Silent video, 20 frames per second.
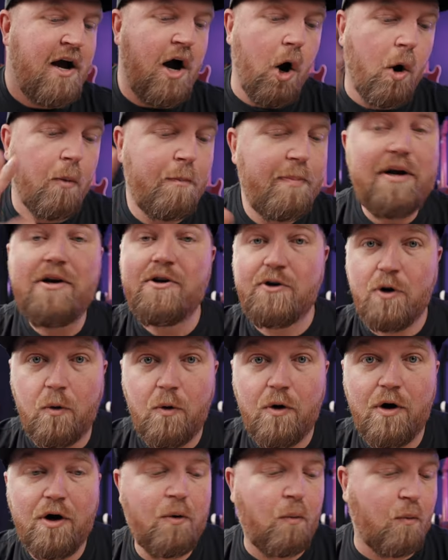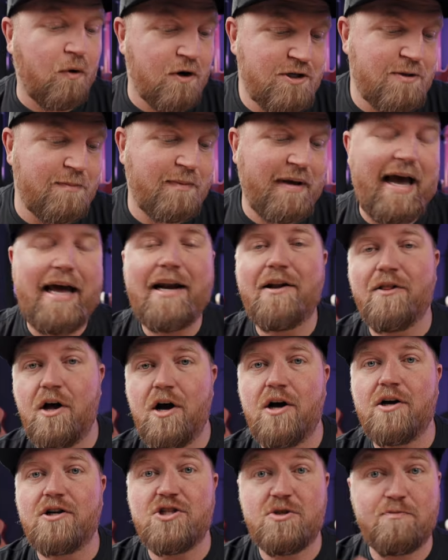open door worship
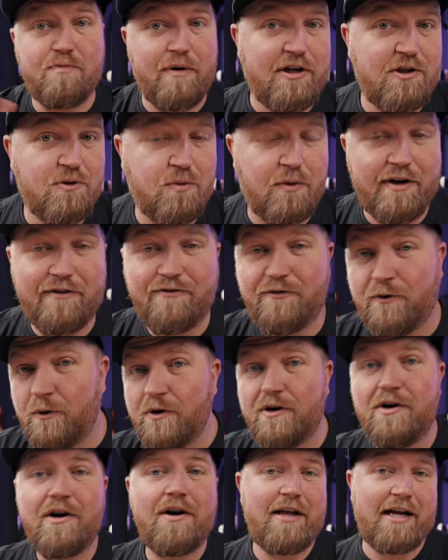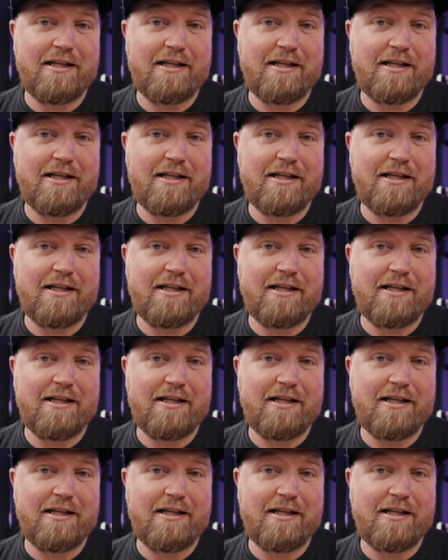catalog spring 24,